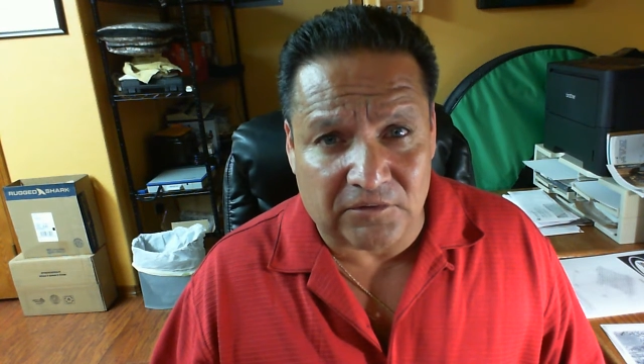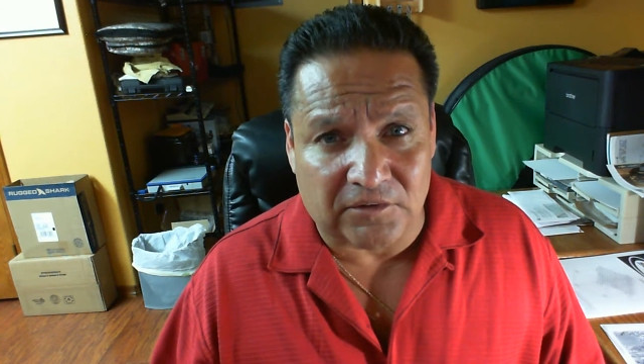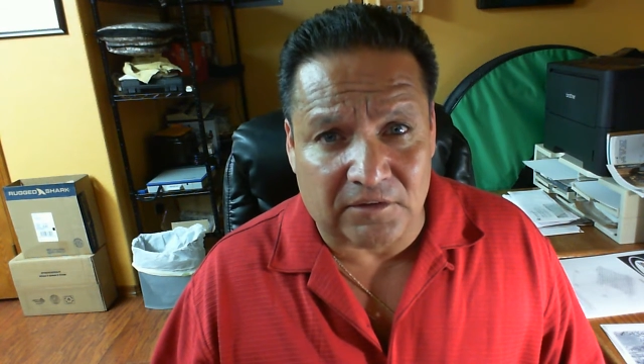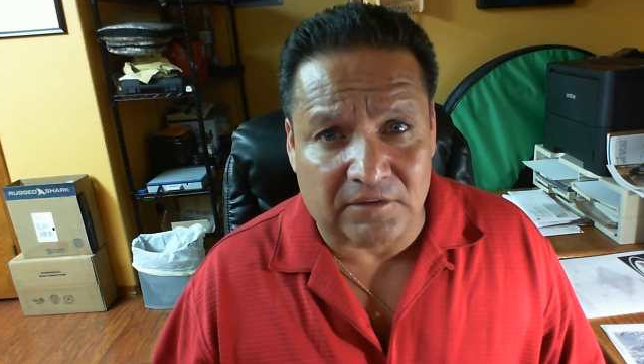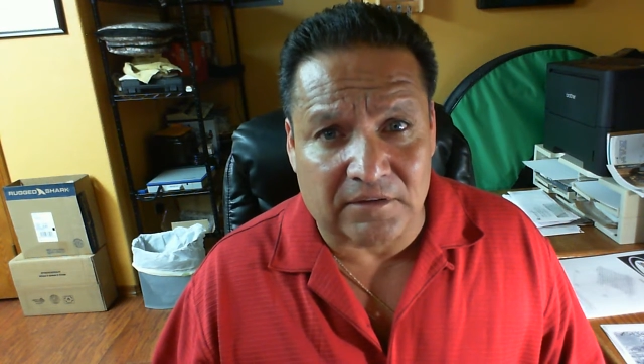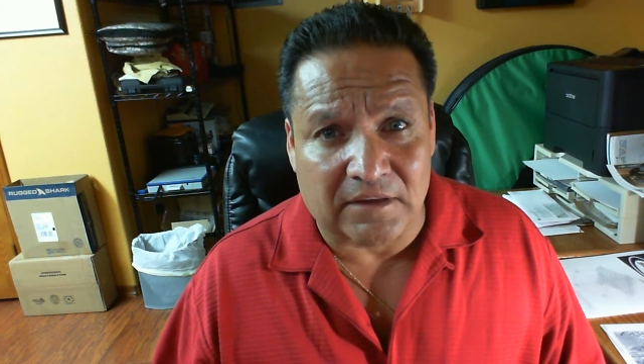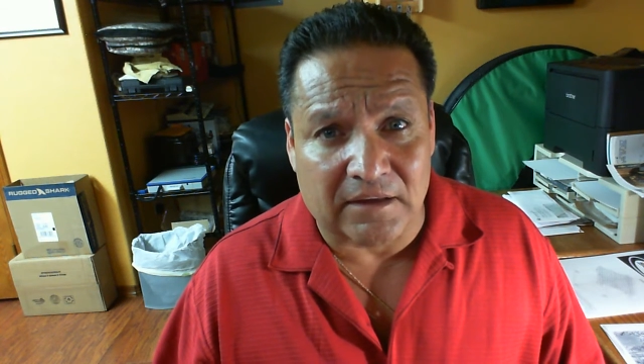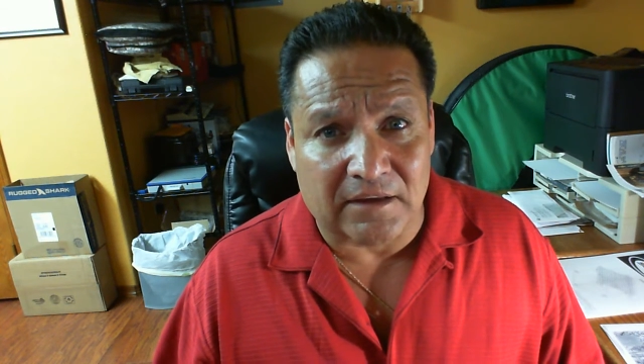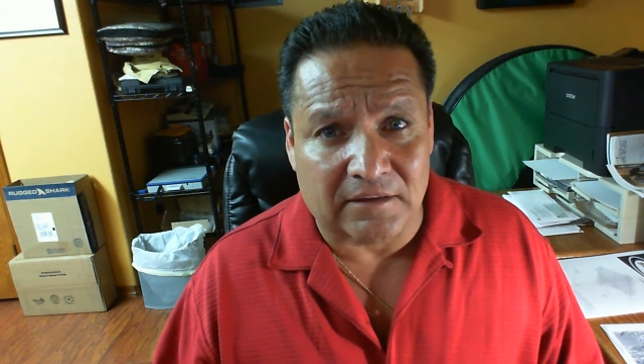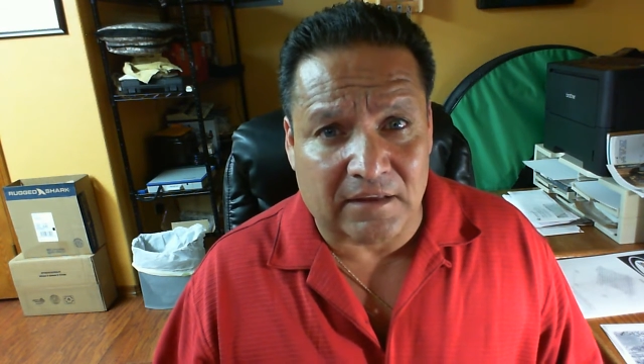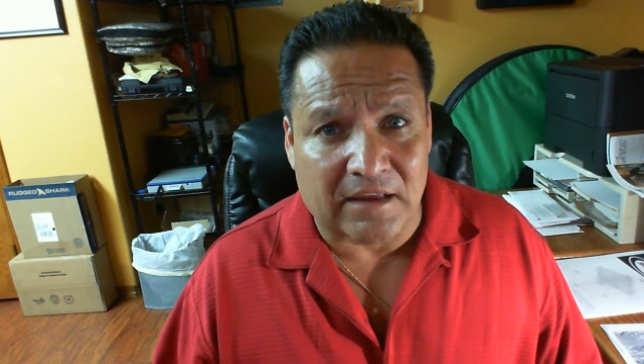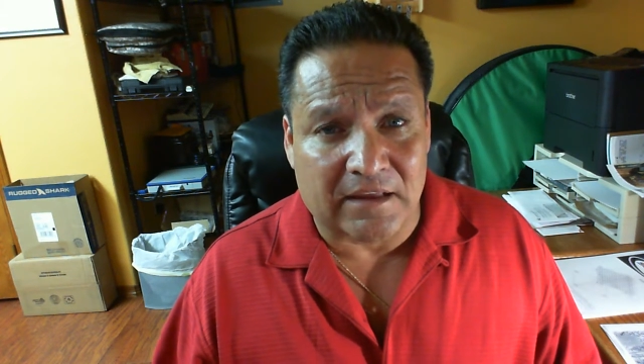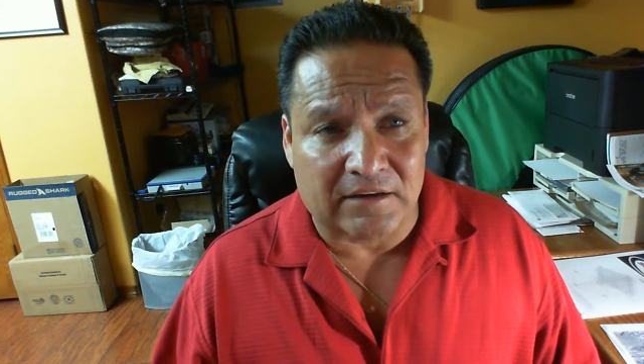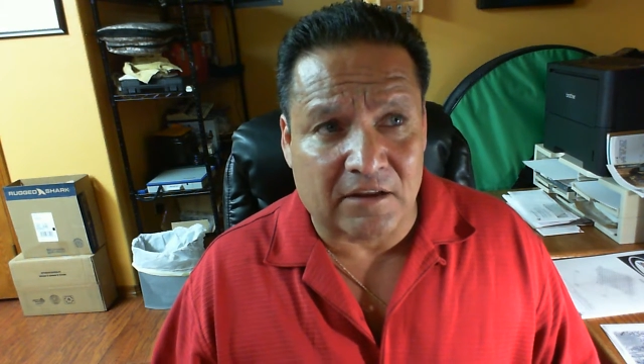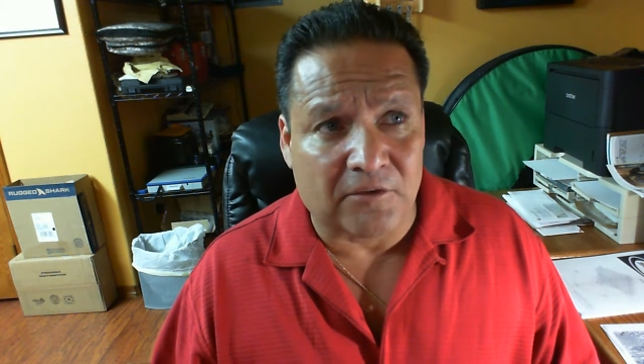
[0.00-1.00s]
and I
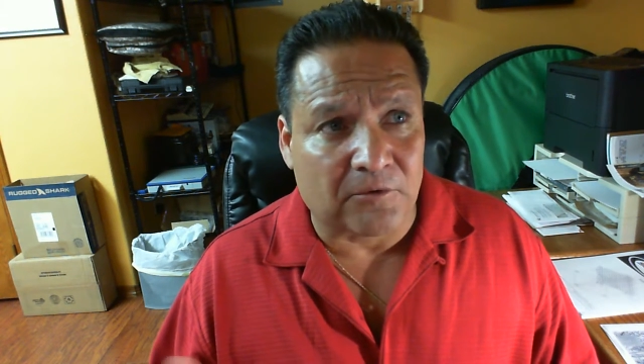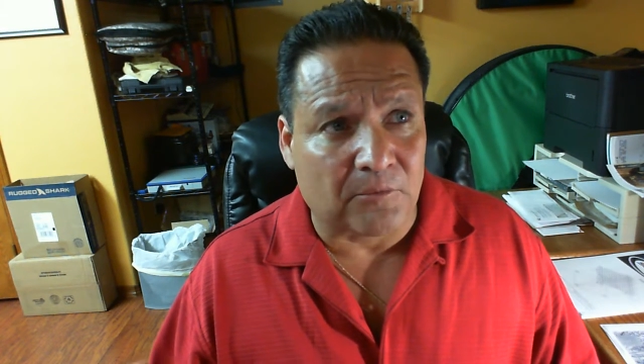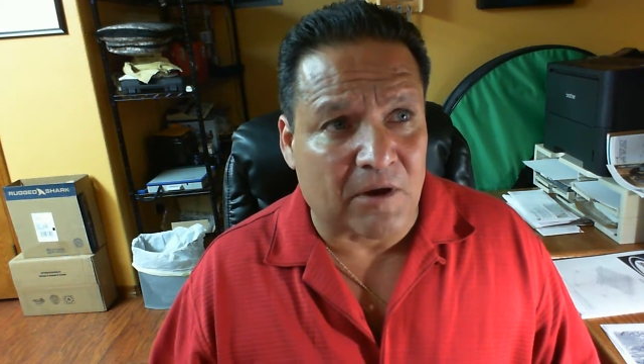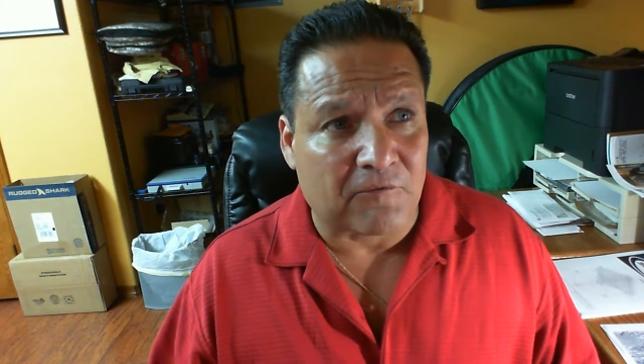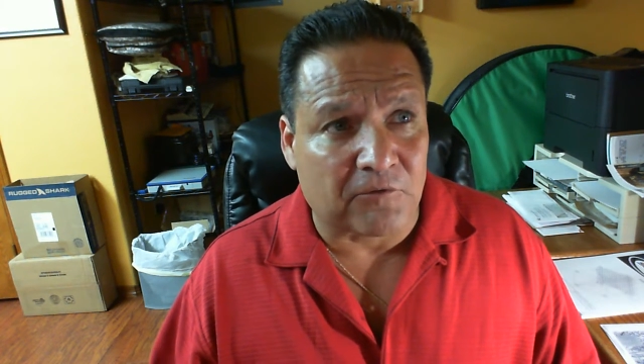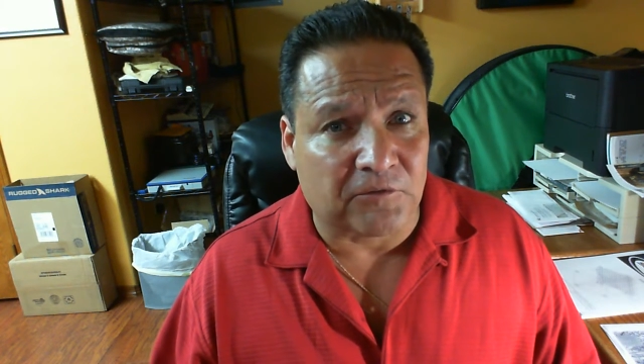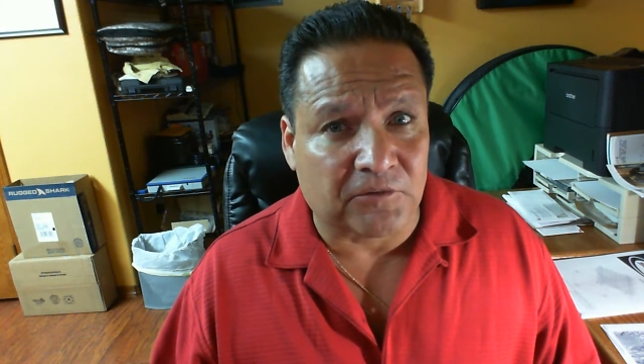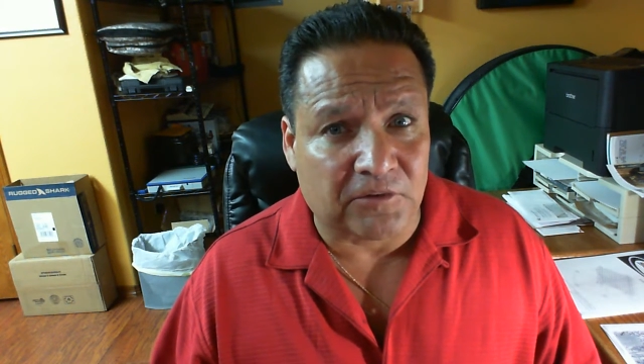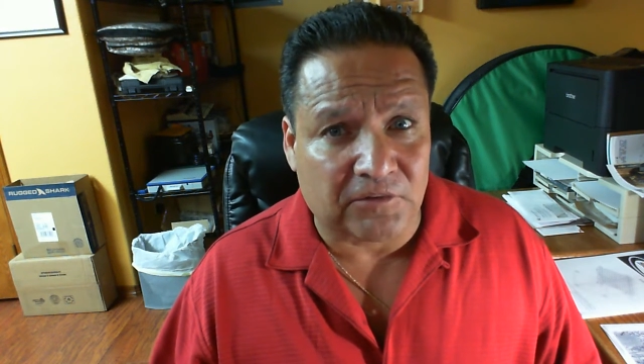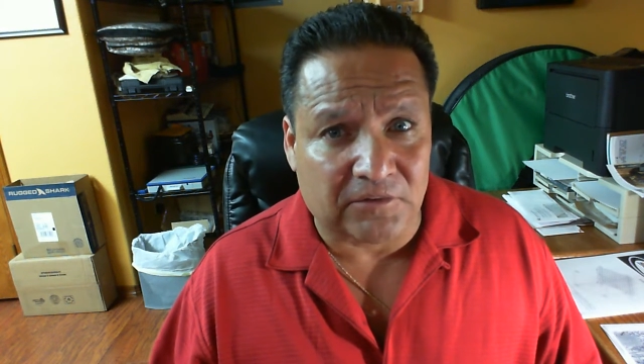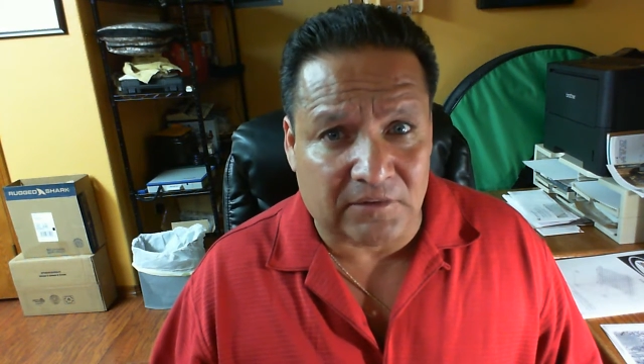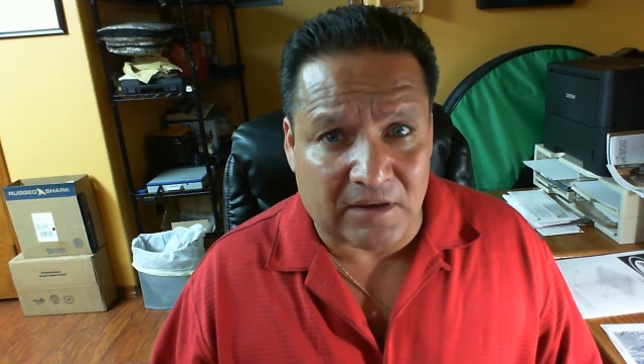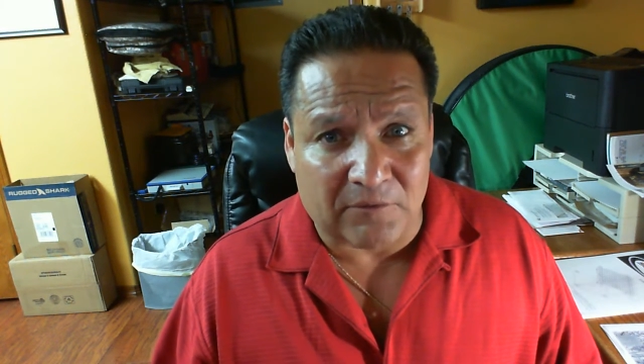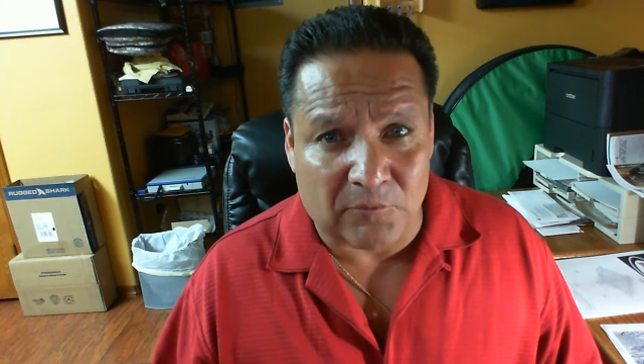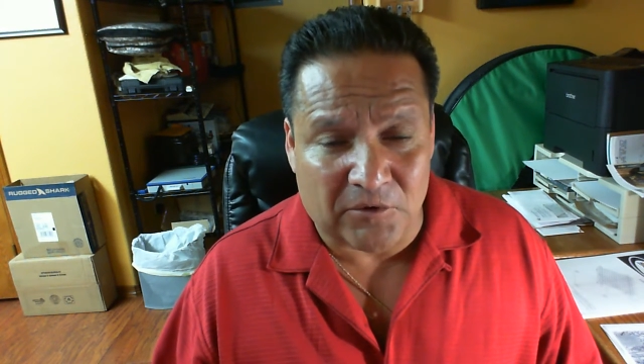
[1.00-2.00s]
had other references, and
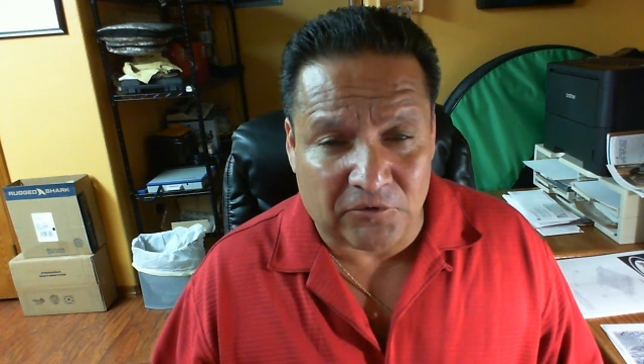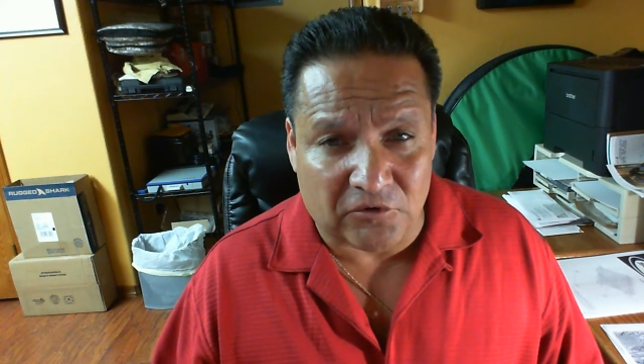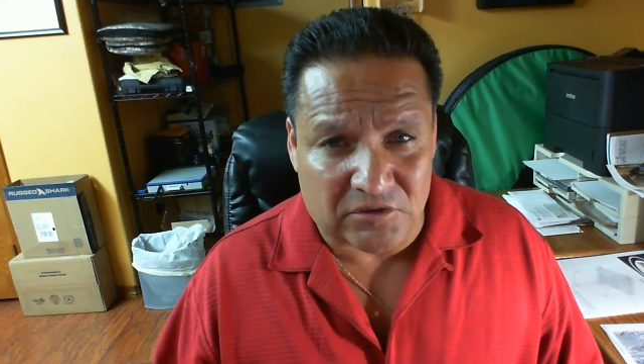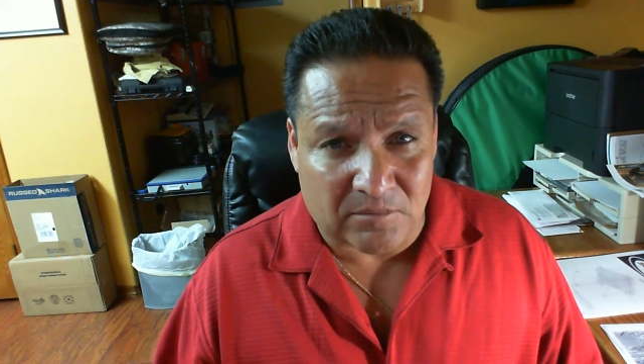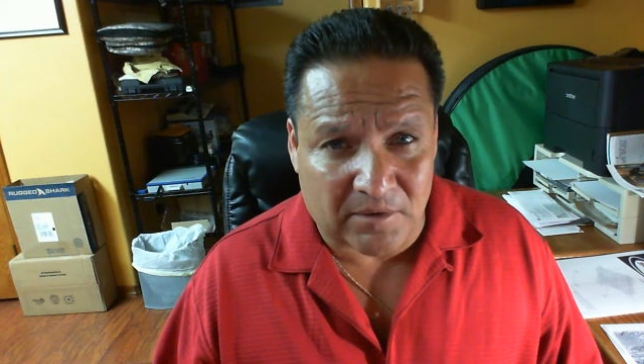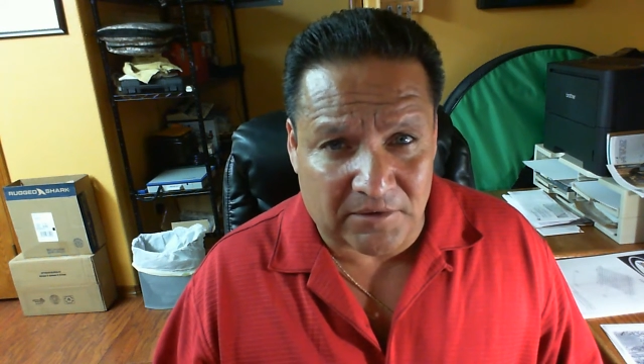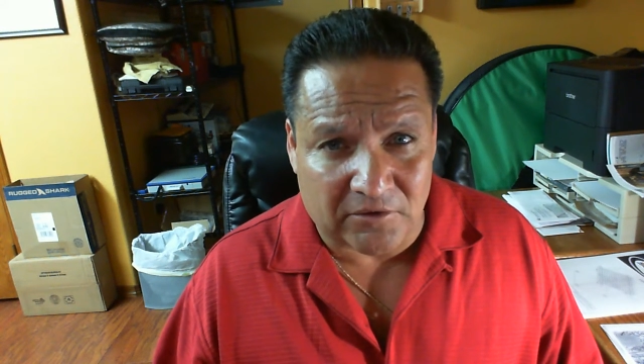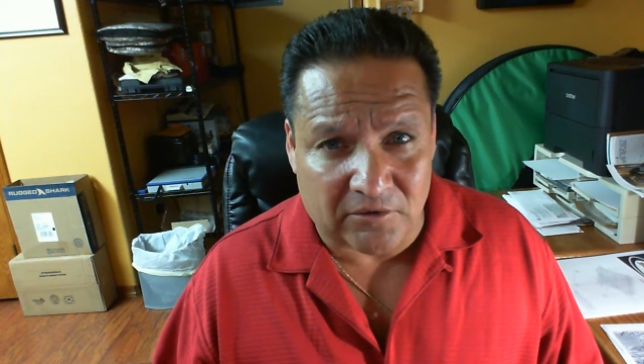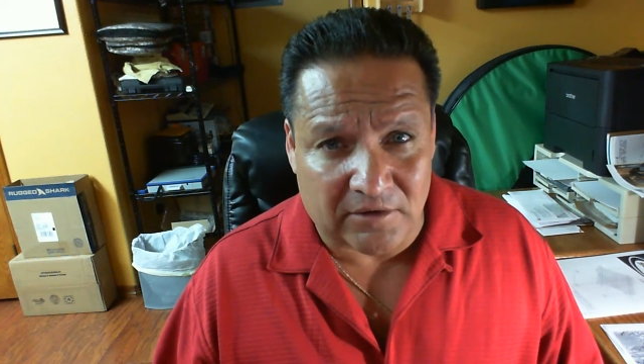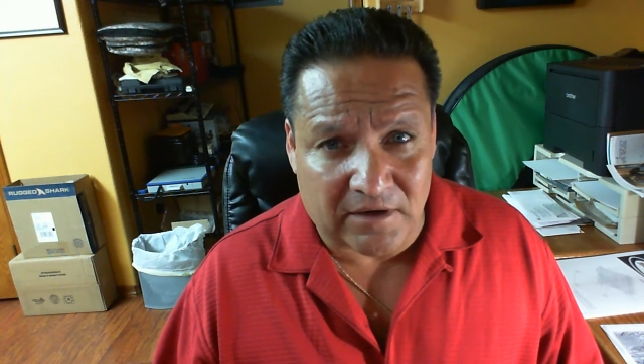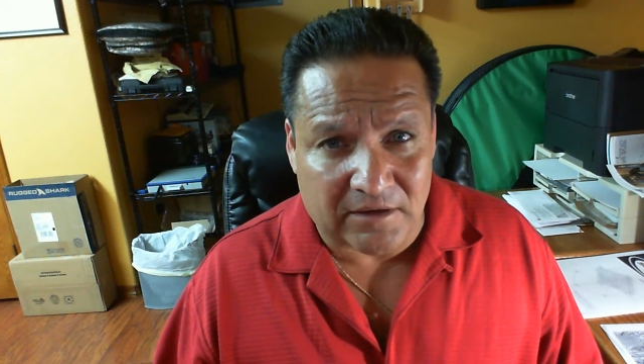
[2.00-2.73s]
I researched about the internet.